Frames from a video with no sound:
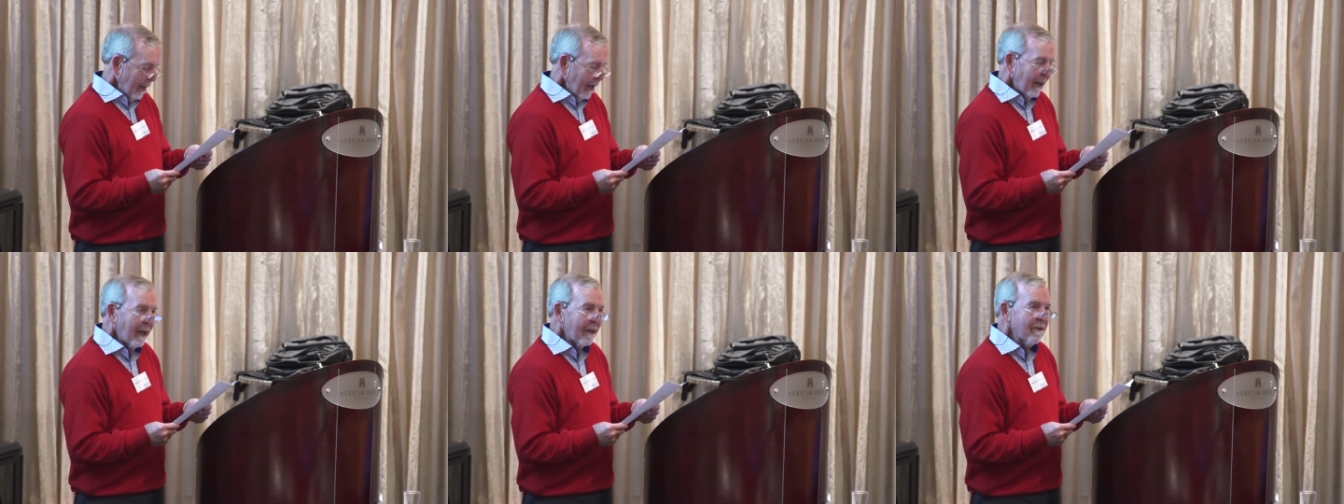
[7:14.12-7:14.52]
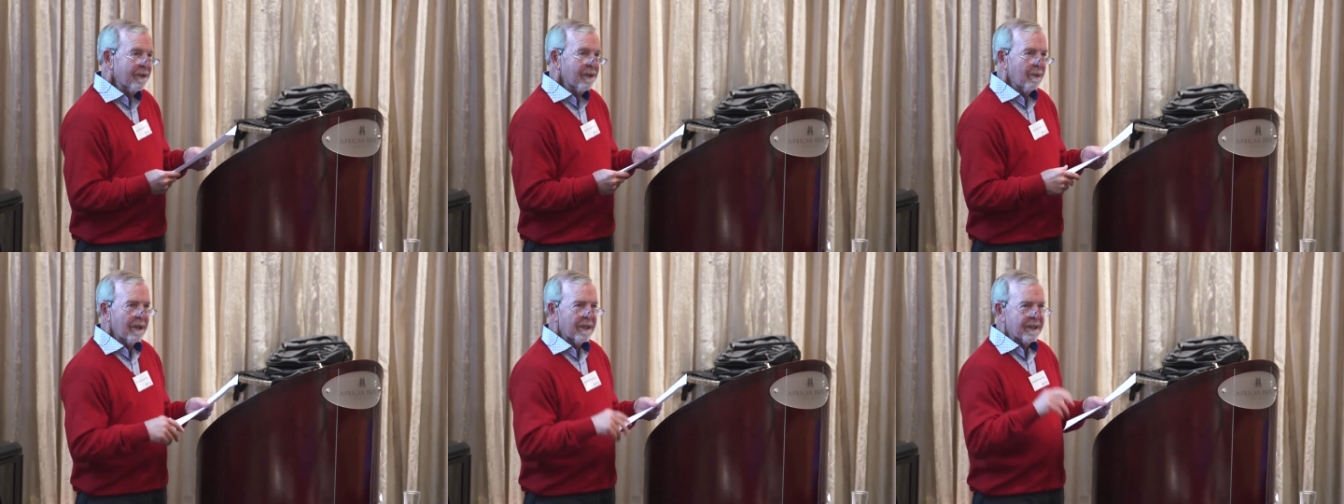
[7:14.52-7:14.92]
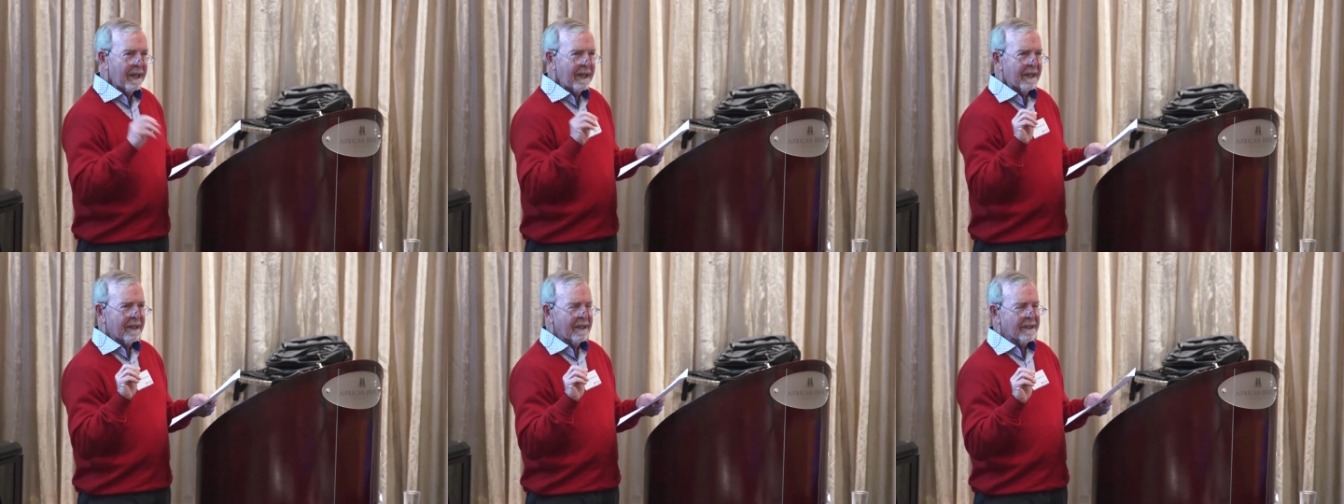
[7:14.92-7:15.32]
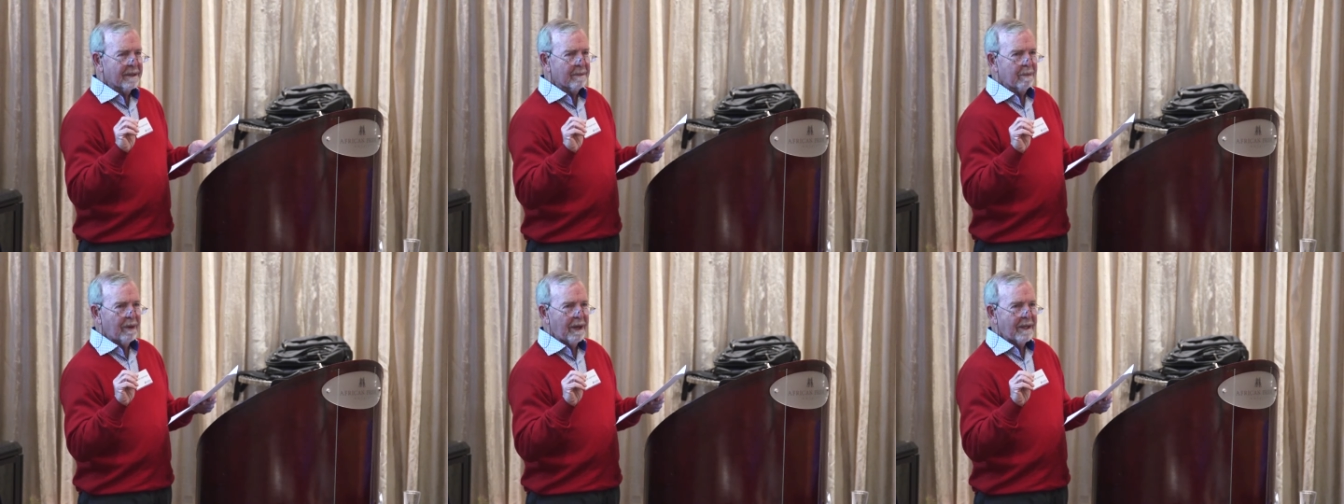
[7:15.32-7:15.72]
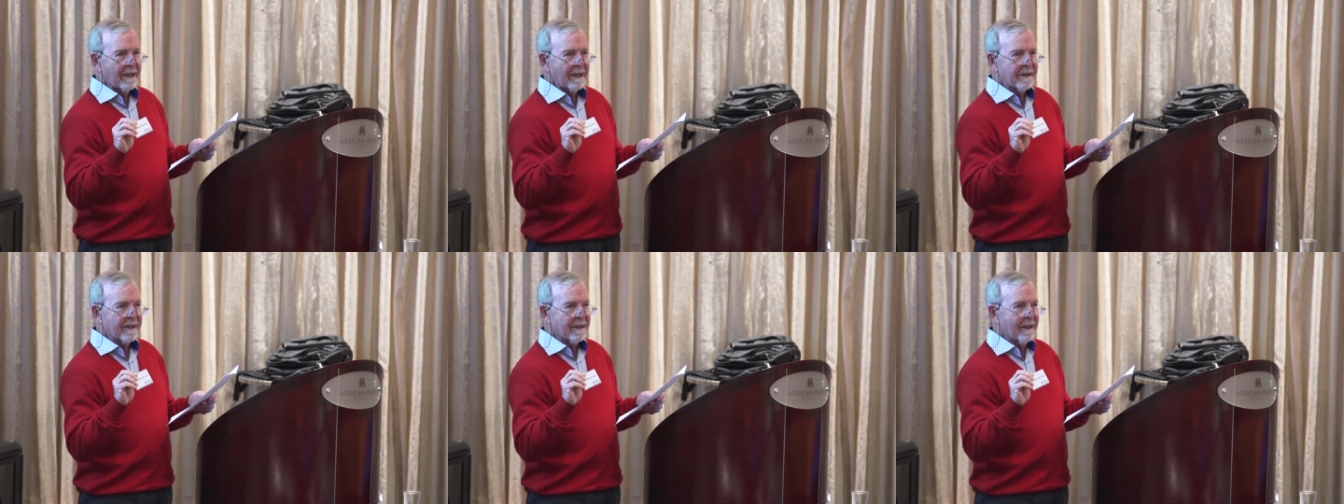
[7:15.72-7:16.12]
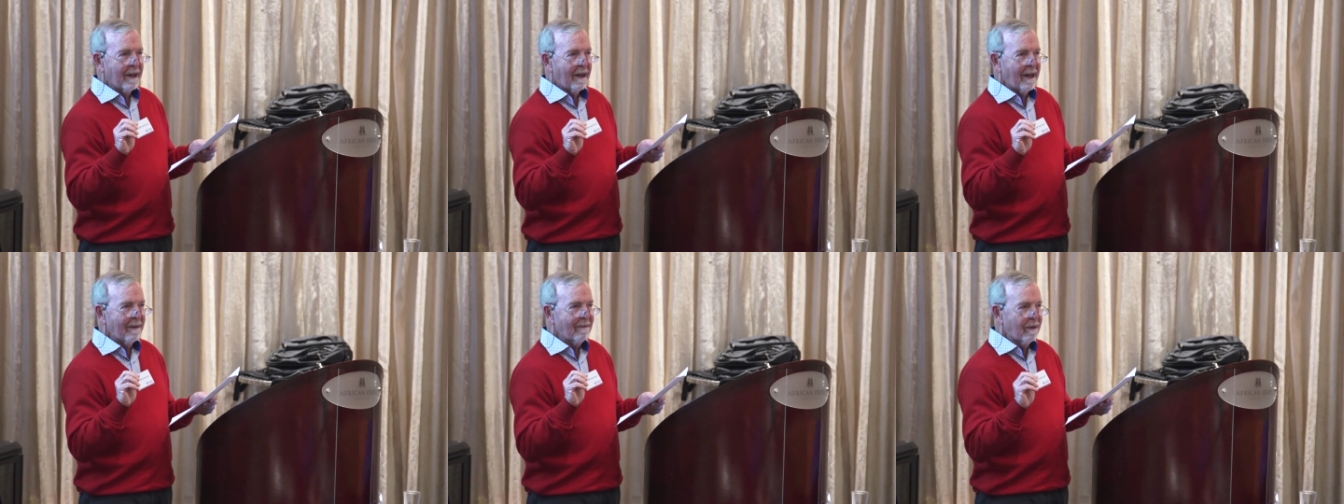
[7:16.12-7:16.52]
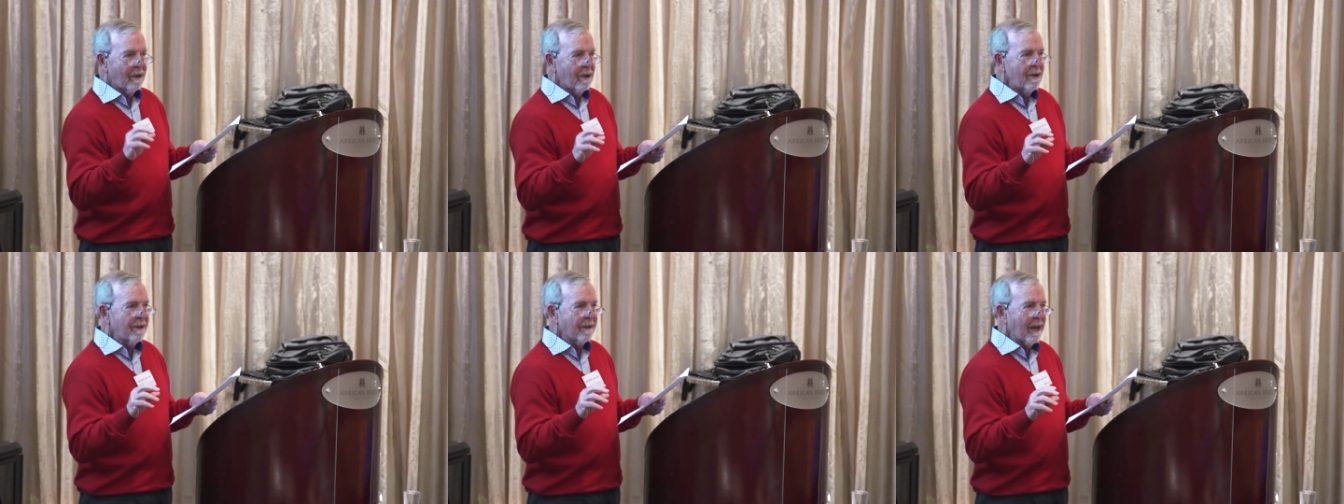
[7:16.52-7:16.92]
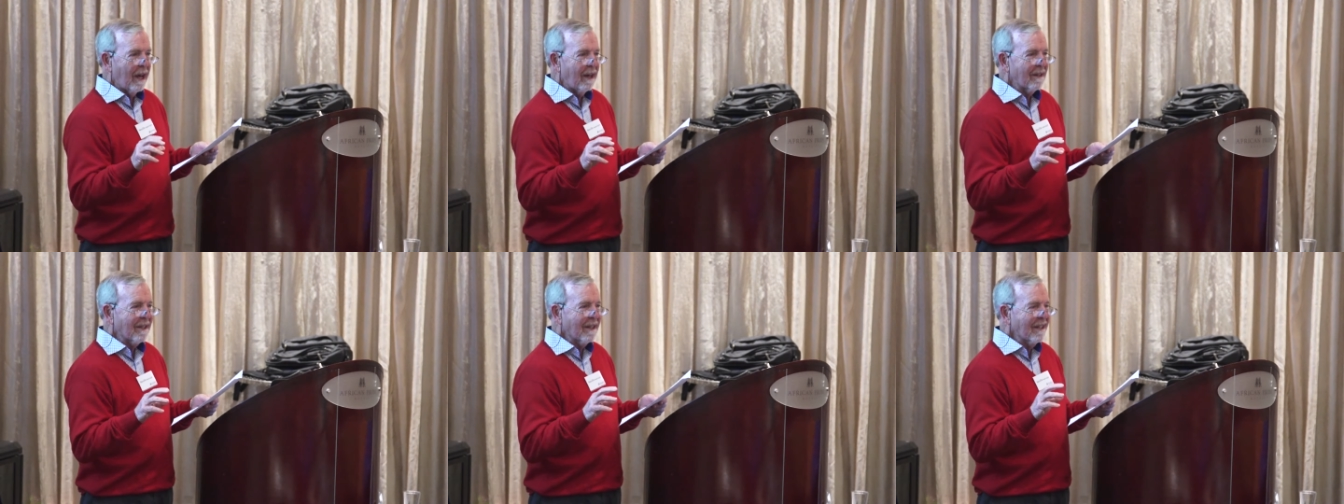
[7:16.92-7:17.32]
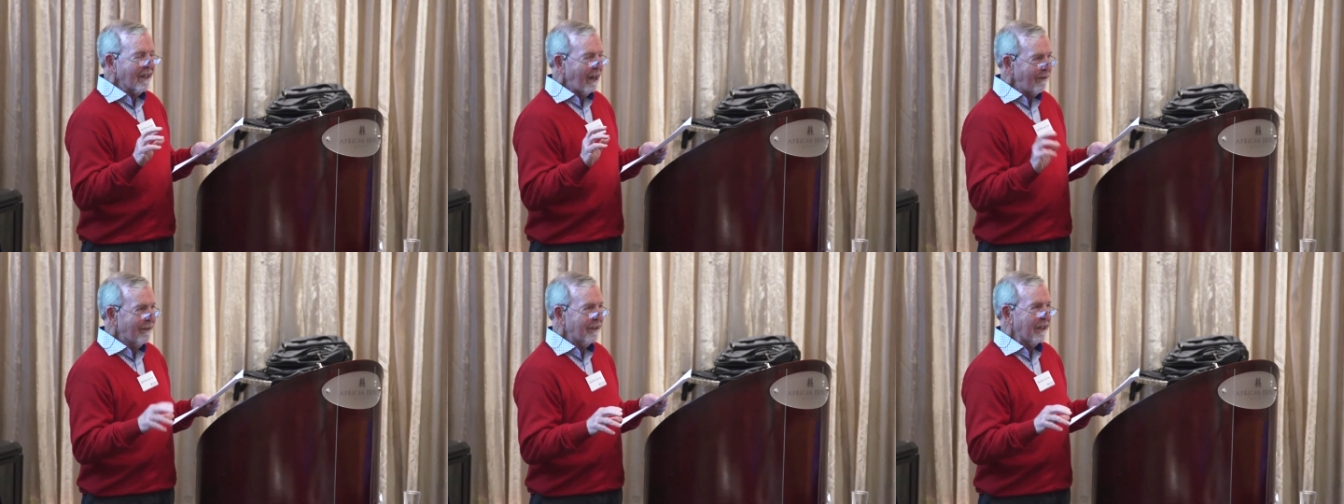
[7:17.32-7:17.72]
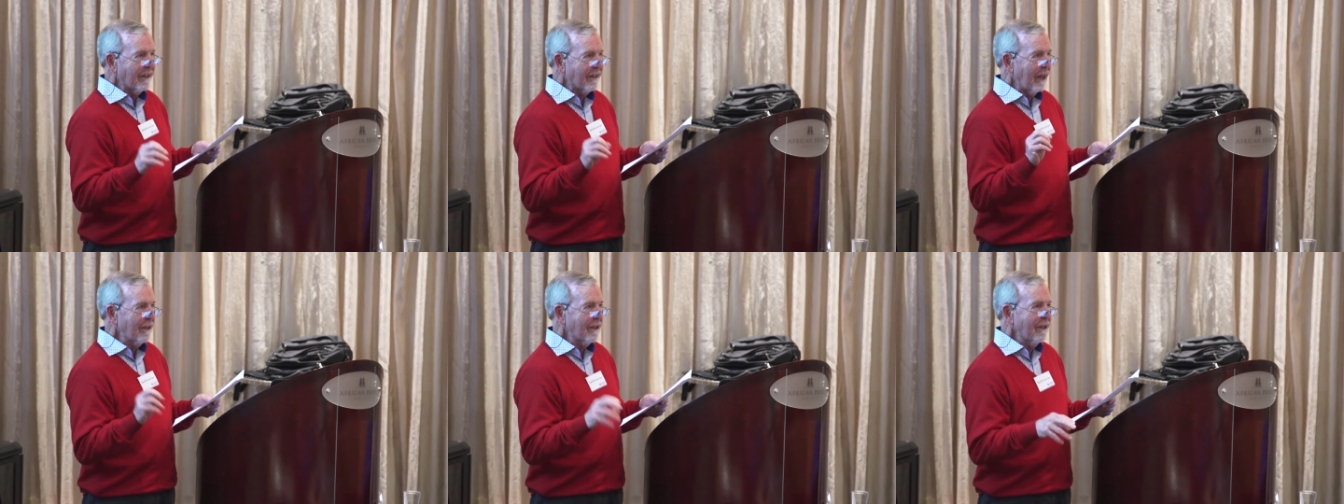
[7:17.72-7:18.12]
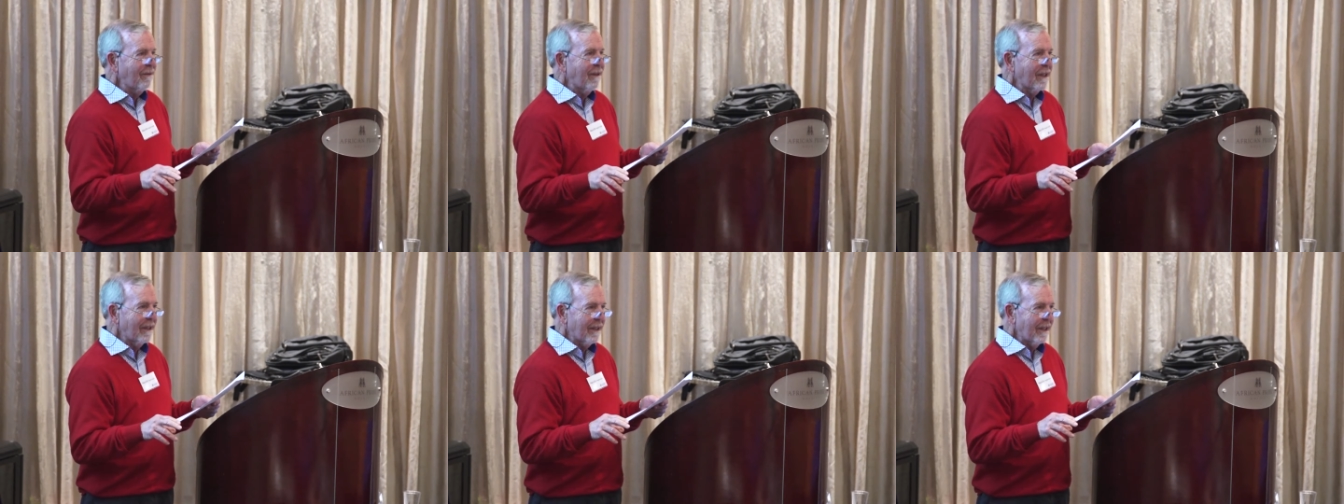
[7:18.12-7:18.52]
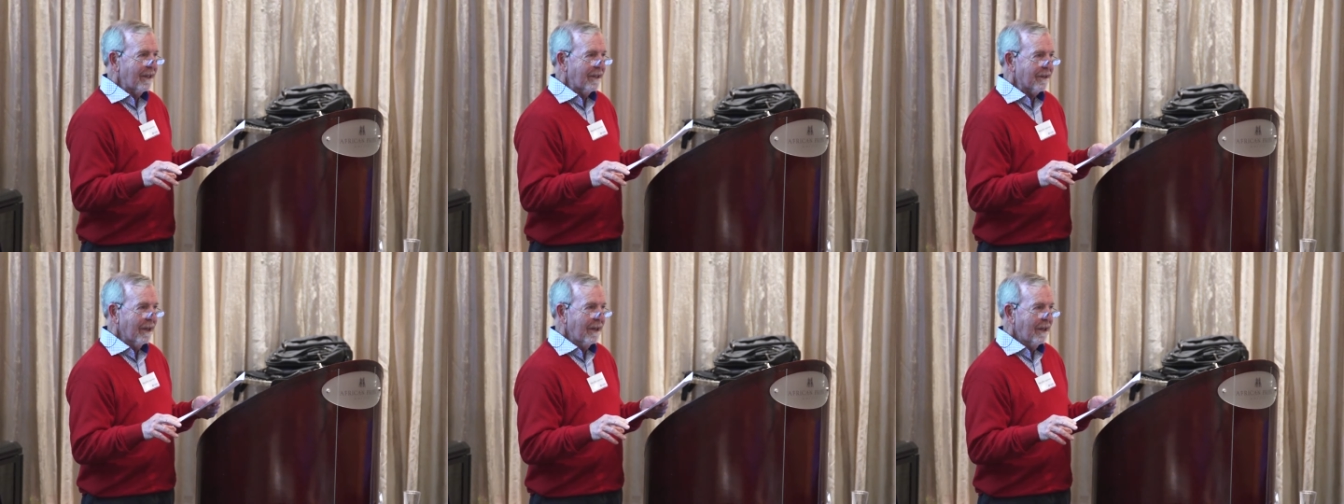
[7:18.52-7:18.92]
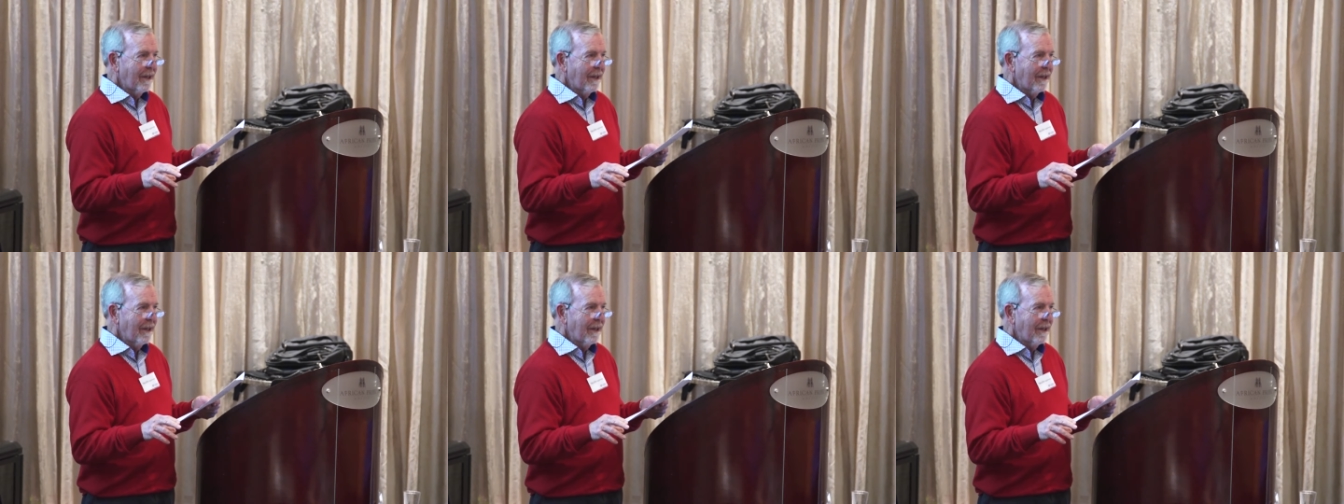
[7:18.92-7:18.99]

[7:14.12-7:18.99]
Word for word: And I also want to say at this point, just I've learned how tough it is, how difficult it is